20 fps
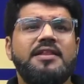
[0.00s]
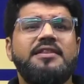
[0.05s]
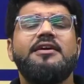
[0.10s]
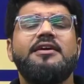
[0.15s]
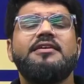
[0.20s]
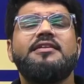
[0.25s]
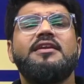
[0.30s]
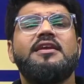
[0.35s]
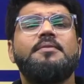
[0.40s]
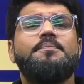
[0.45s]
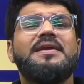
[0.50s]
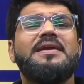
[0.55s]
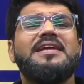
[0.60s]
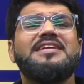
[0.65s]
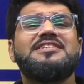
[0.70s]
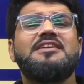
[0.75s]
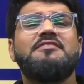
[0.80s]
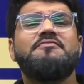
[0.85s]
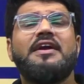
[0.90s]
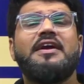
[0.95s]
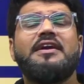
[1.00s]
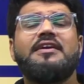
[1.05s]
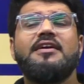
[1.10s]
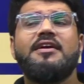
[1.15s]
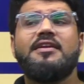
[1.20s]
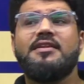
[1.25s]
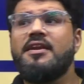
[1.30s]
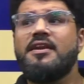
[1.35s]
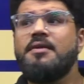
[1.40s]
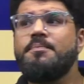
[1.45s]
there the repetition factor,
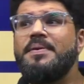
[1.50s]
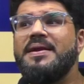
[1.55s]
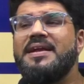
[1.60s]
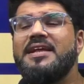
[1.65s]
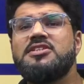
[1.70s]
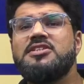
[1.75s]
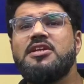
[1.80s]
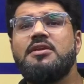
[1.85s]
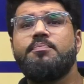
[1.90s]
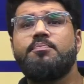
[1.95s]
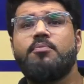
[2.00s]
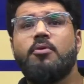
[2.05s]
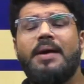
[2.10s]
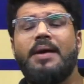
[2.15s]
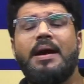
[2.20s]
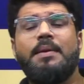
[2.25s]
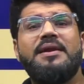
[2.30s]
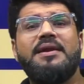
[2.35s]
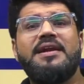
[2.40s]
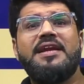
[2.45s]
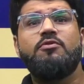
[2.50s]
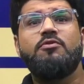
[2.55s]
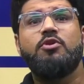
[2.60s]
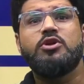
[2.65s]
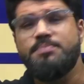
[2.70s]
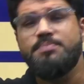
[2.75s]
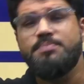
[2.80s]
the repetition probability was